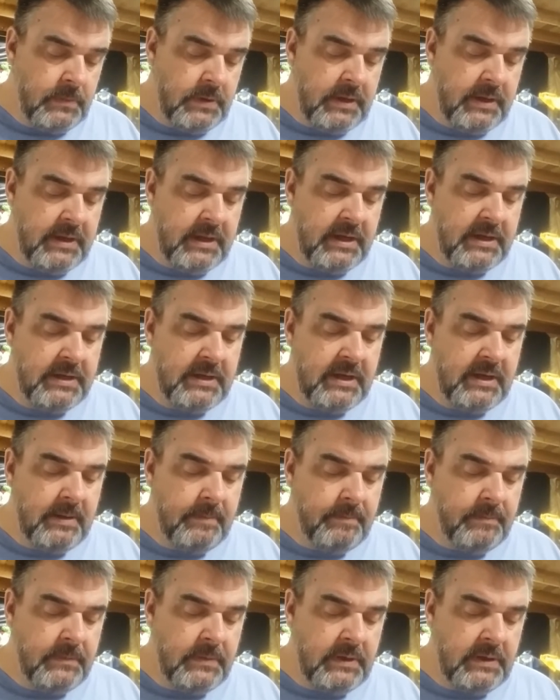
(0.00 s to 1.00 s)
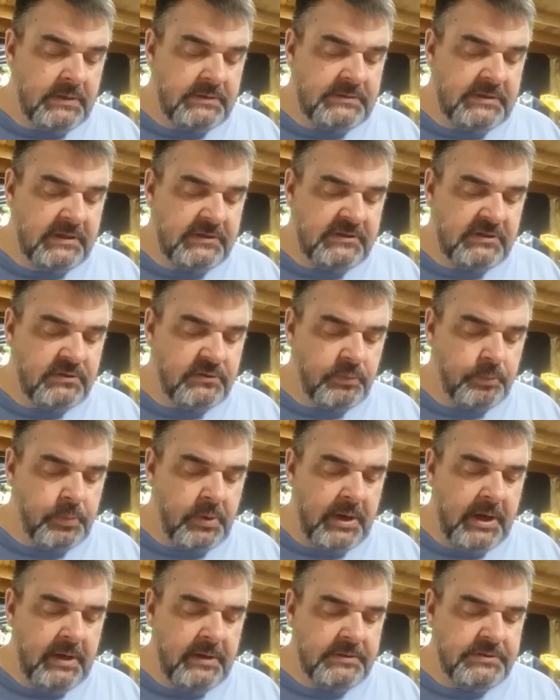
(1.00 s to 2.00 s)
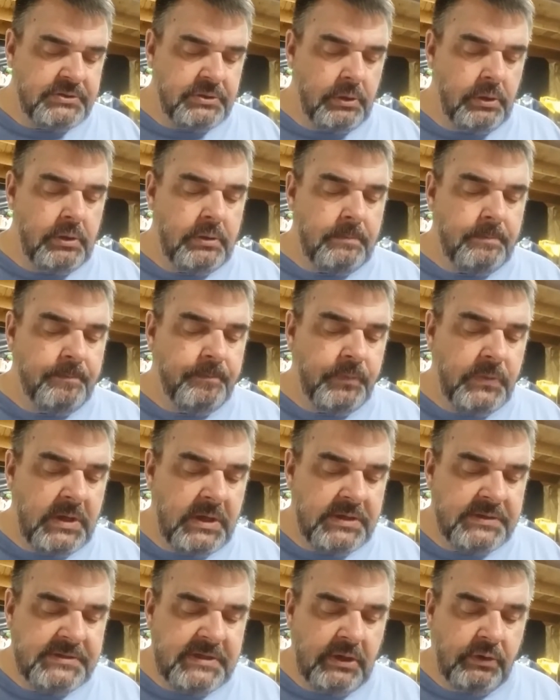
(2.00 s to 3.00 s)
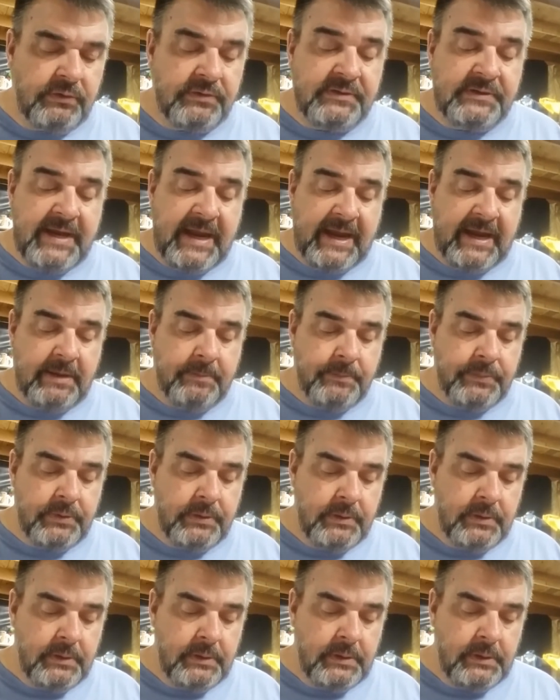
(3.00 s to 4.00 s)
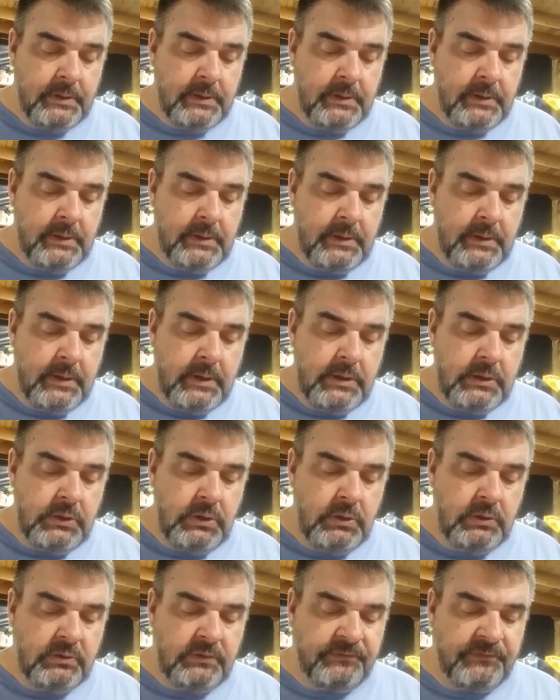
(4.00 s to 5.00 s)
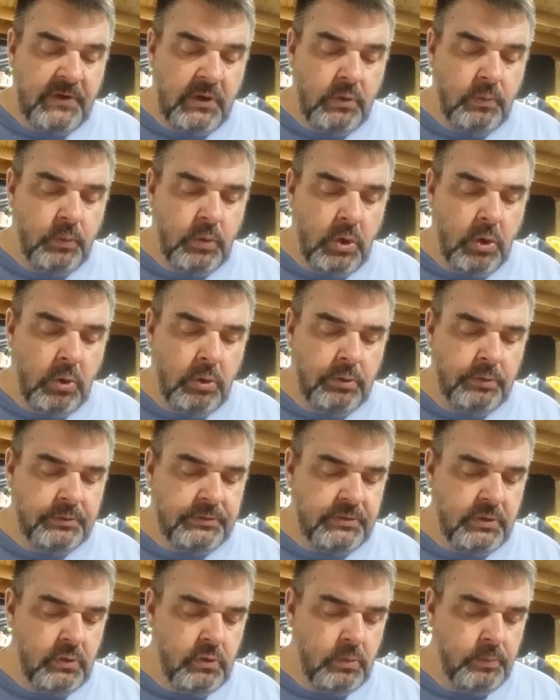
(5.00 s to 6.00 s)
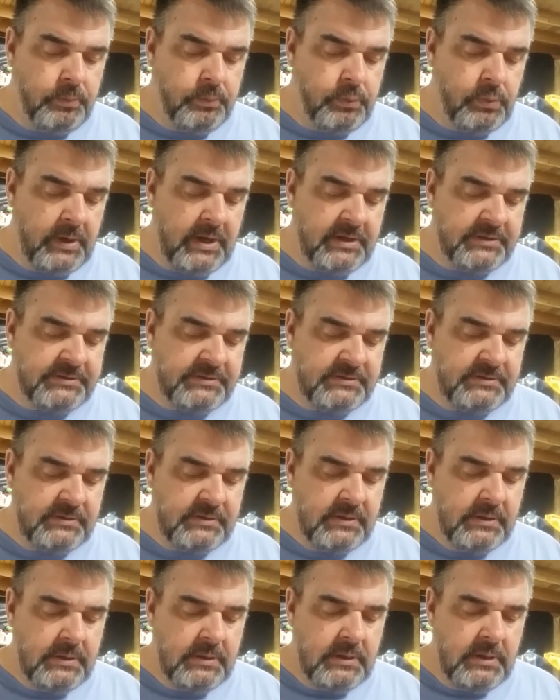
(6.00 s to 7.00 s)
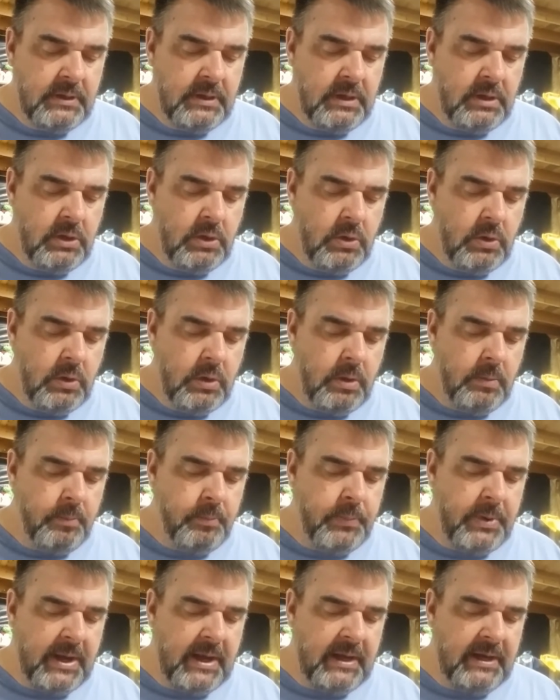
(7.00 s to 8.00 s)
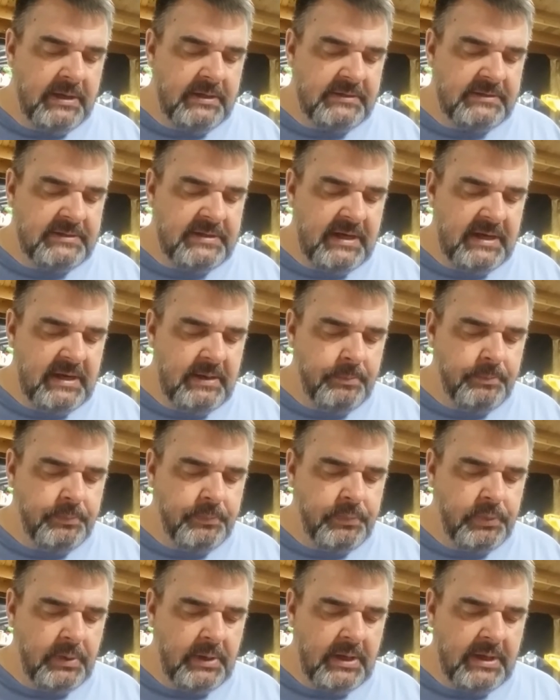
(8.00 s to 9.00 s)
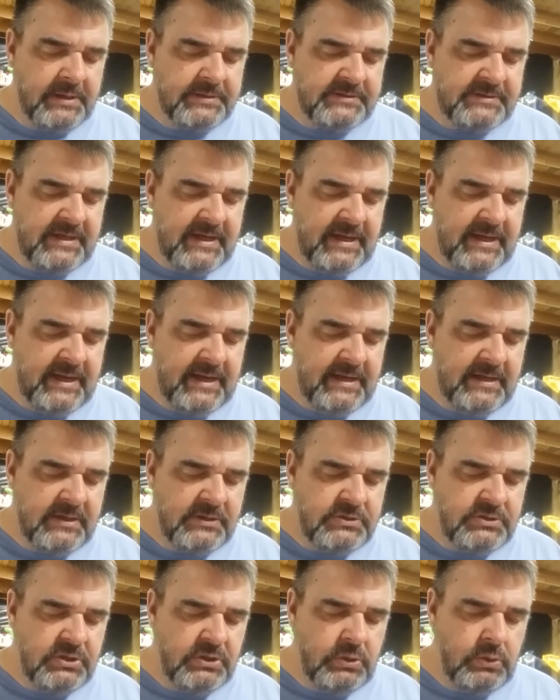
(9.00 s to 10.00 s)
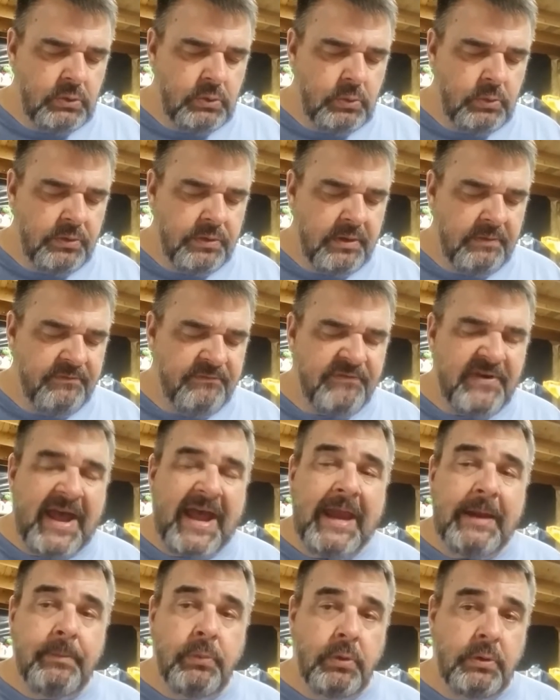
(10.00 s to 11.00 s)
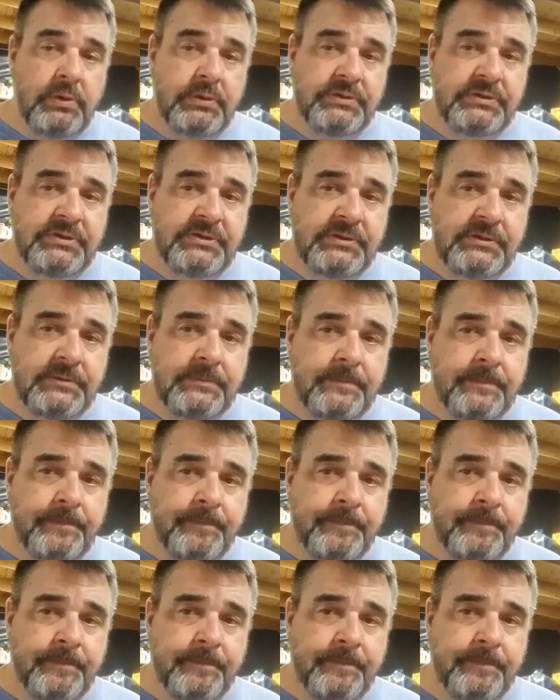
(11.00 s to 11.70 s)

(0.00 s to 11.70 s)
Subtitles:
And then it says spray the shirt until damp. Use foam roller to press Poly T Plus into the fibers.